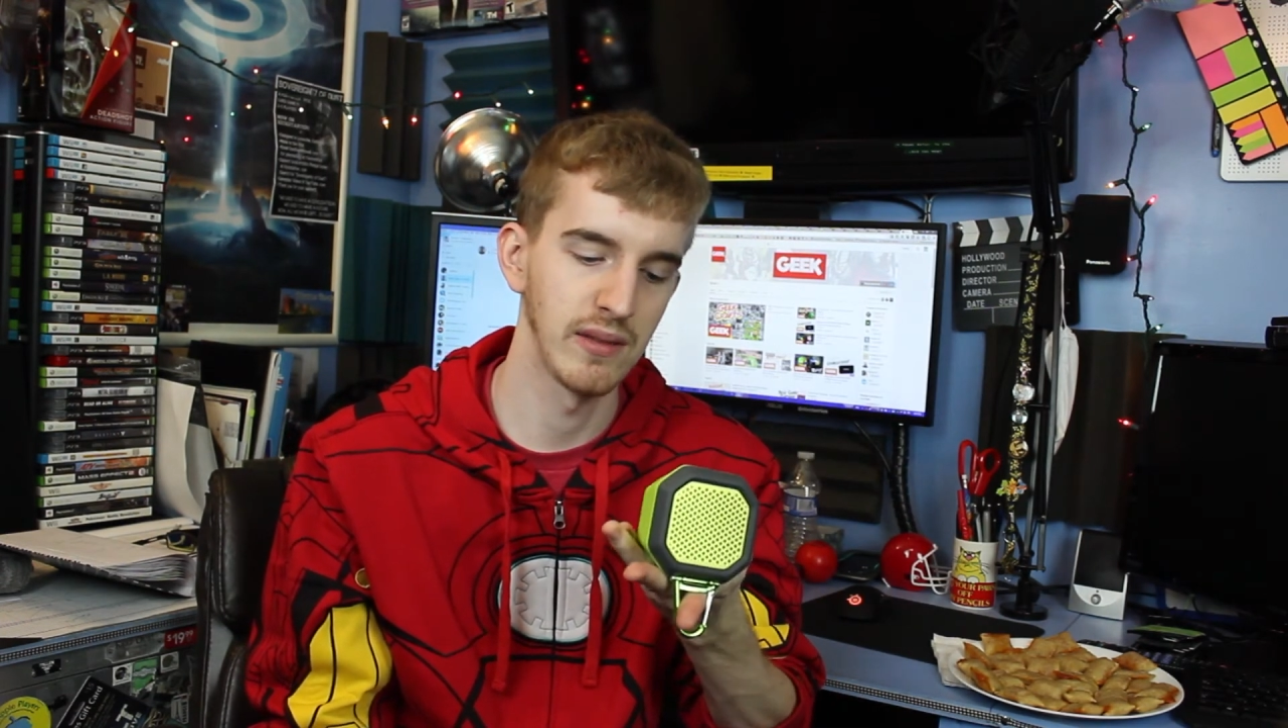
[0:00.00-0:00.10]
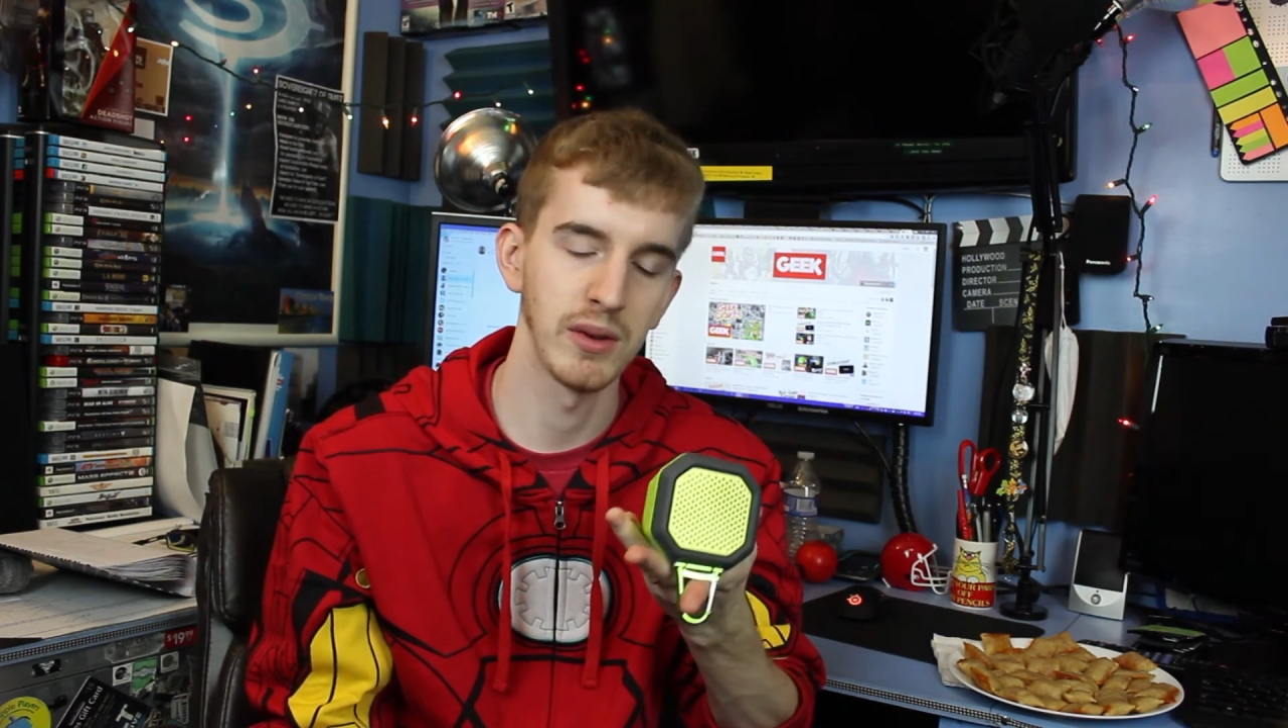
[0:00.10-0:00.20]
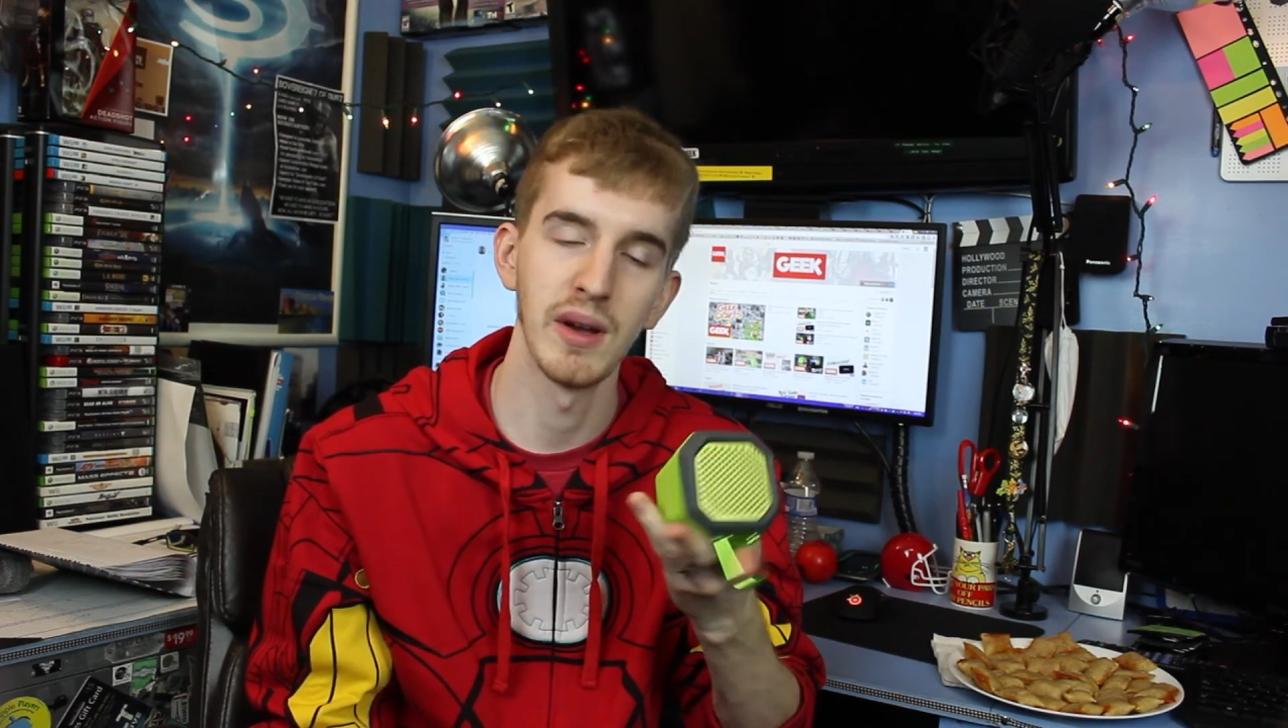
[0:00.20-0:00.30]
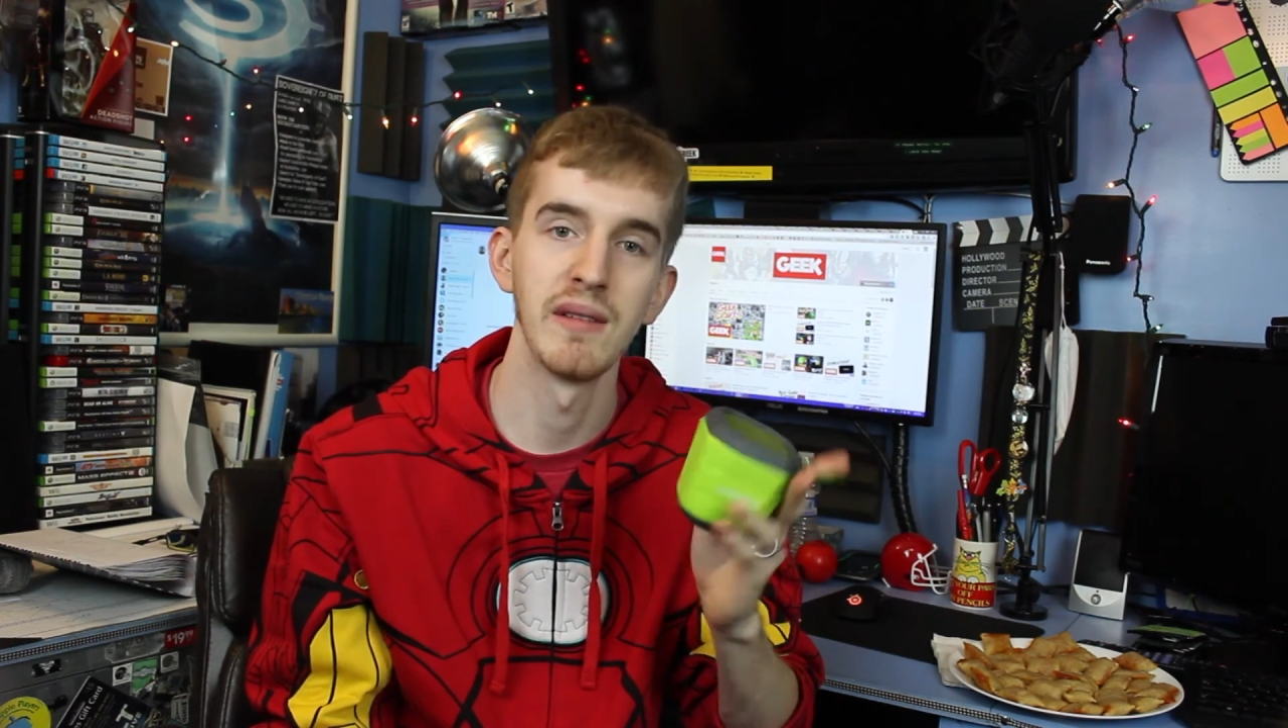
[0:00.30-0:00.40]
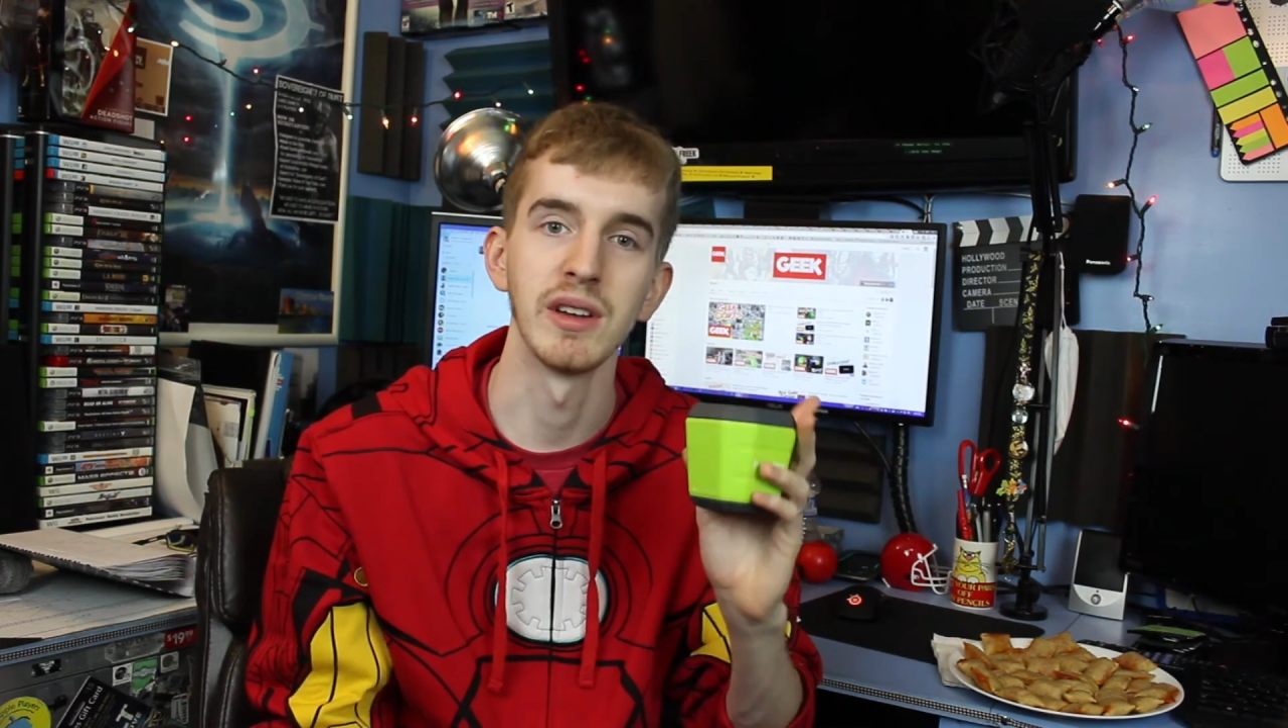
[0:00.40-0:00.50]
if
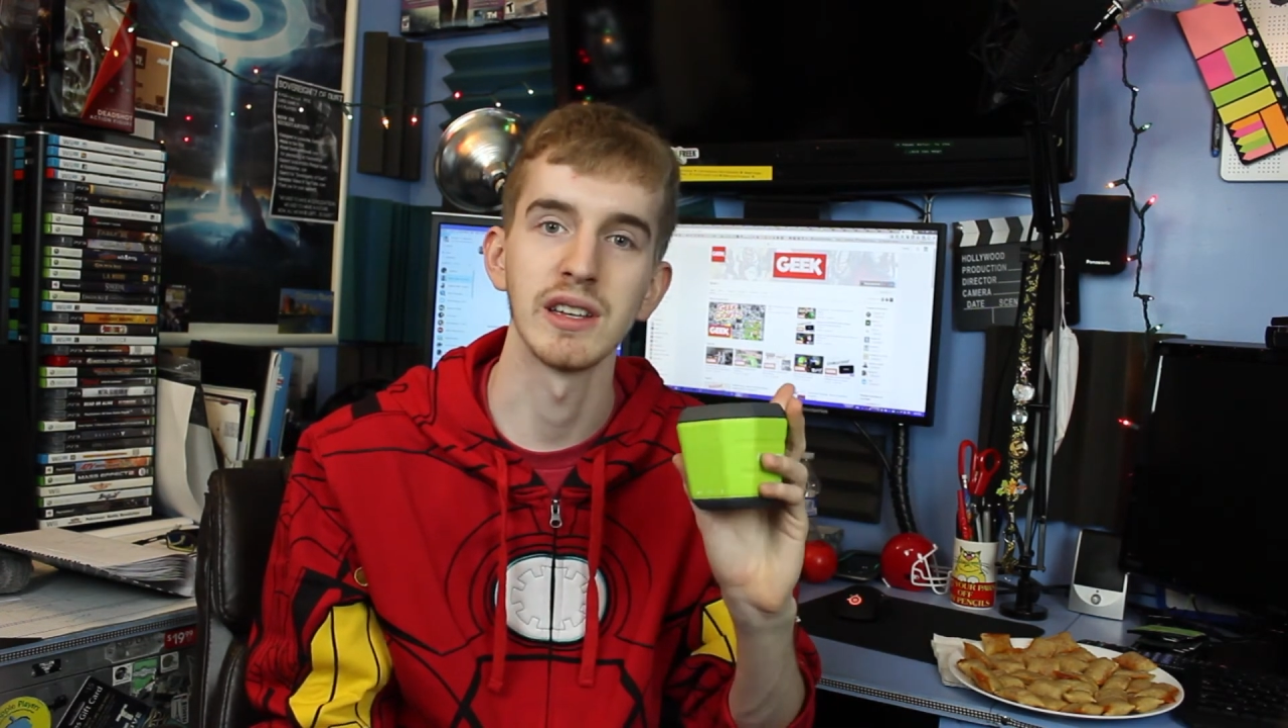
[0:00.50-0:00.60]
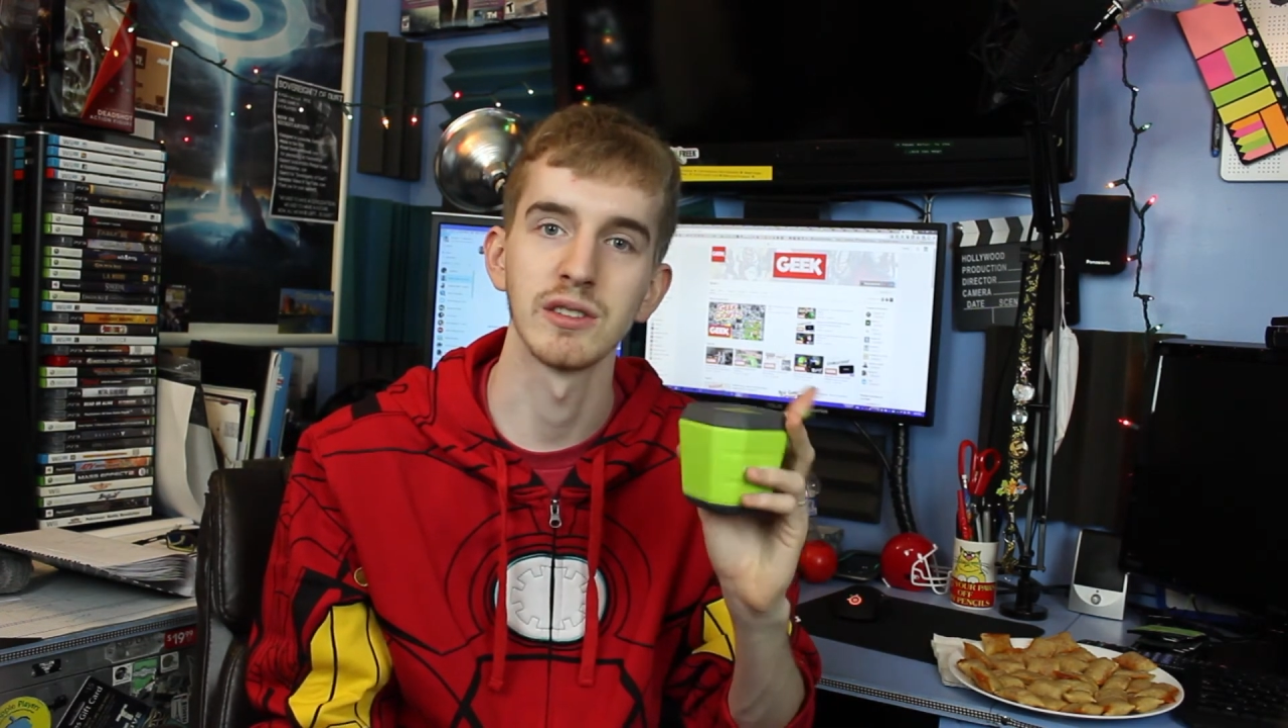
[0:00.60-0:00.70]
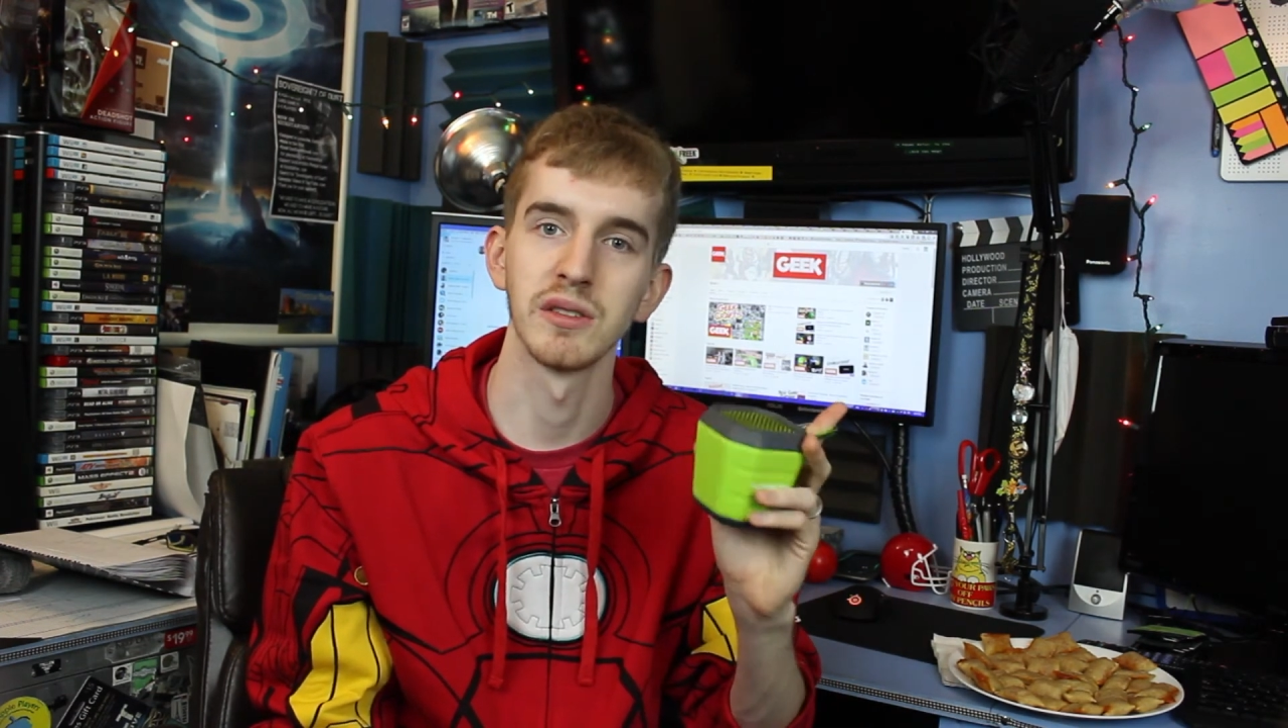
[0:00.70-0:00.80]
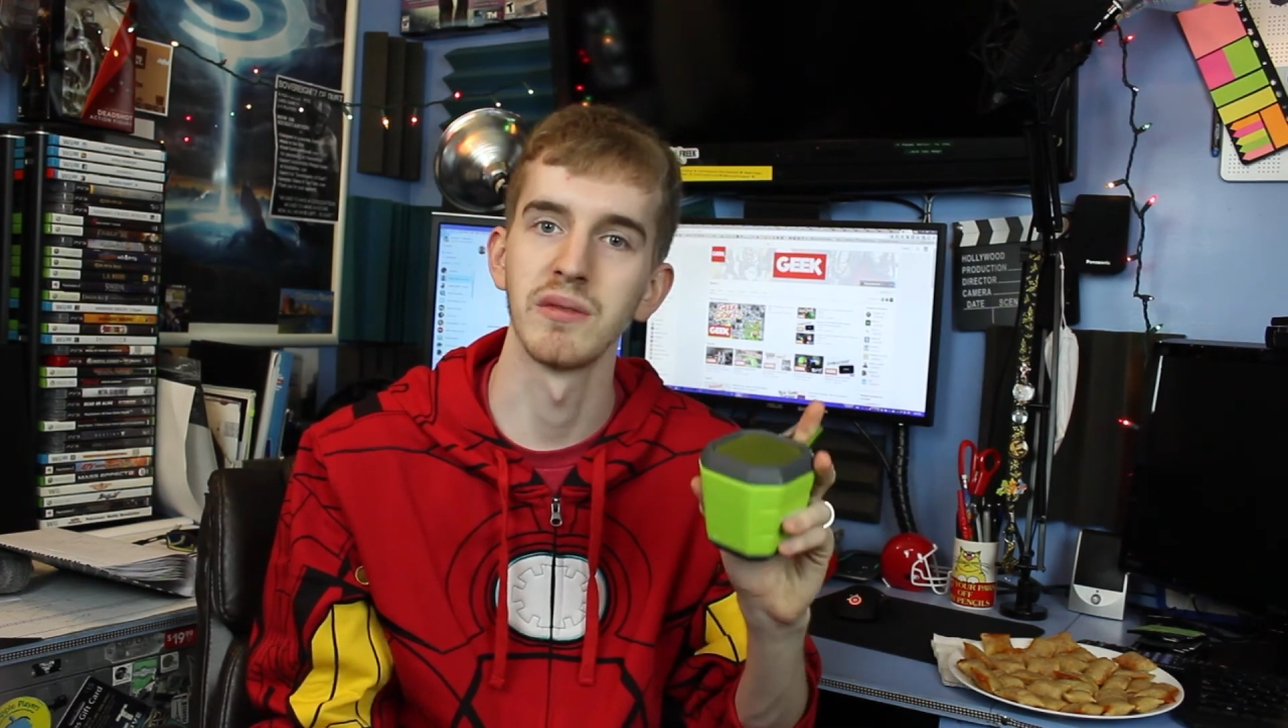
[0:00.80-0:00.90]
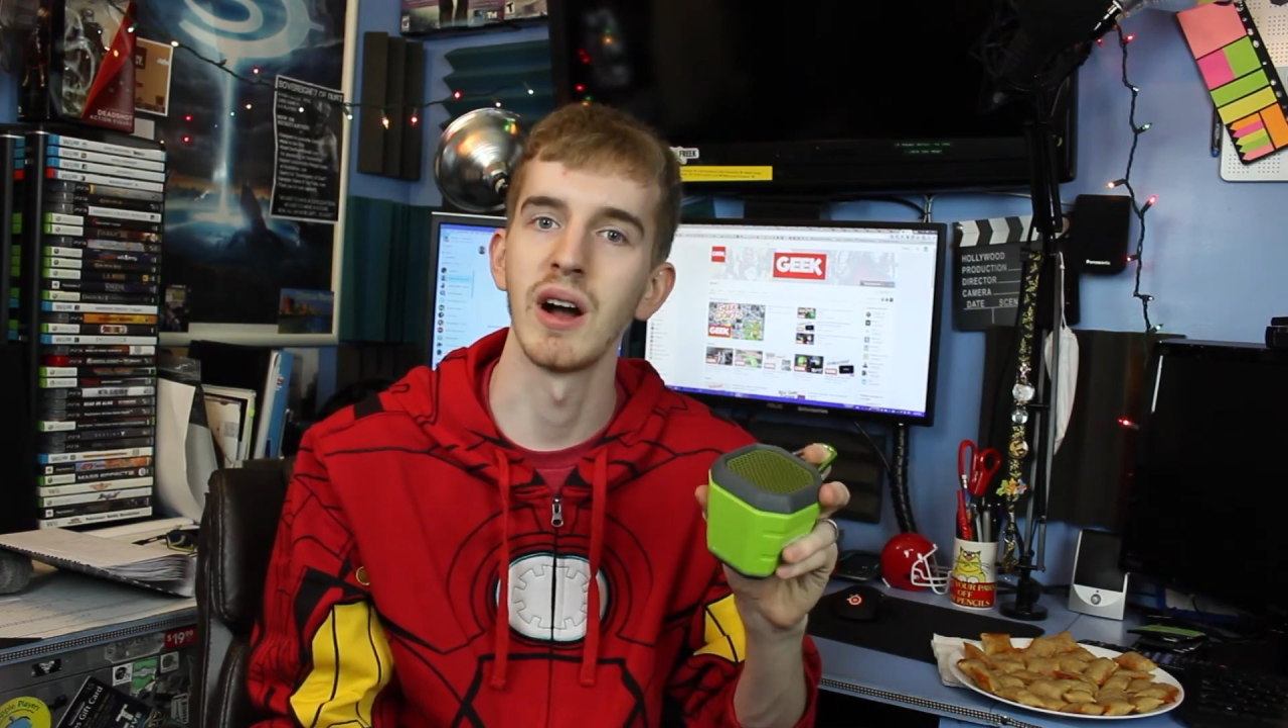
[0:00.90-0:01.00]
you have any sort of